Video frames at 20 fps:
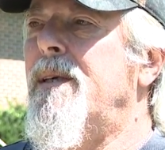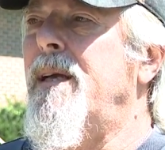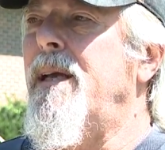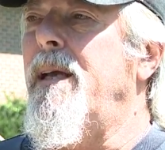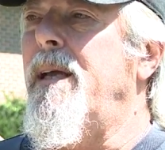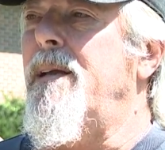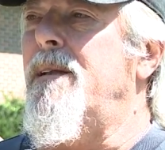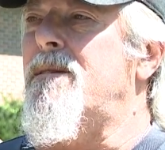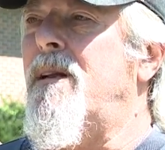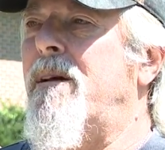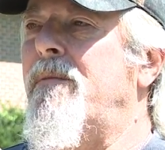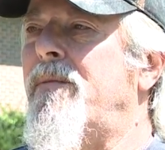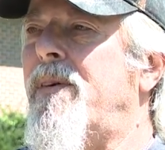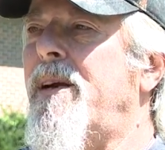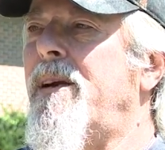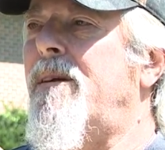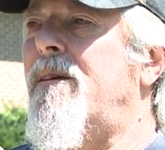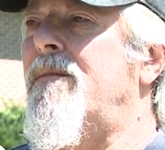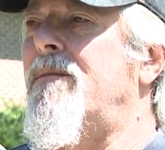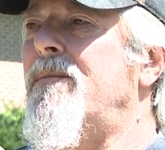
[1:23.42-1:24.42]
and it's not
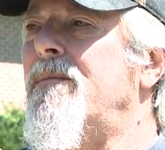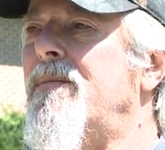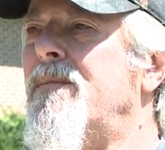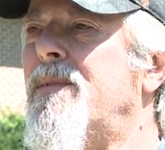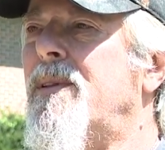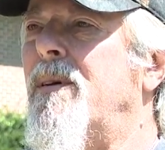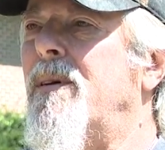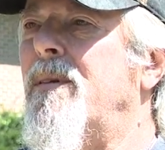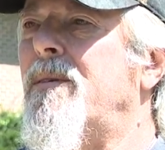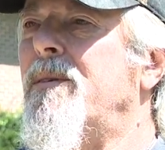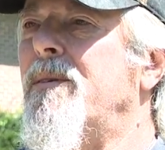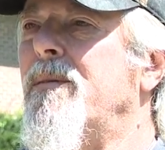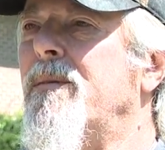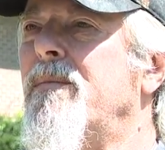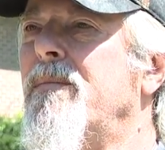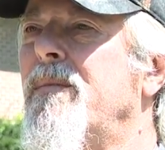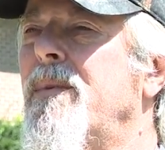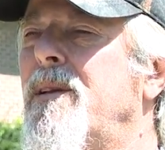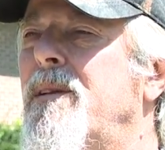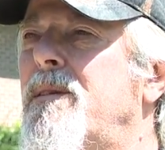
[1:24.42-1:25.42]
fair. To, to
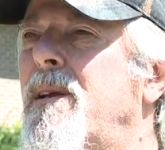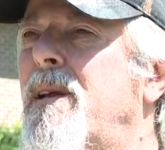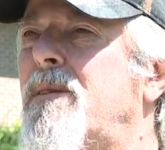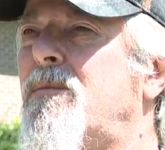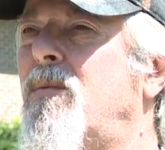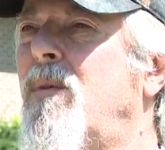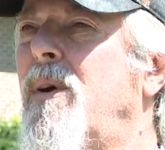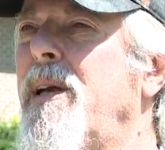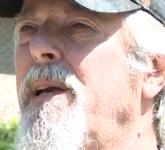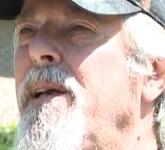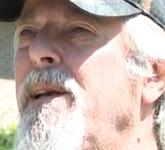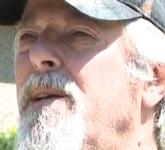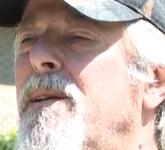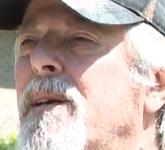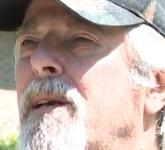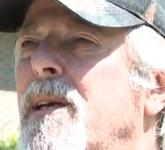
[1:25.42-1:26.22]
it, it's way,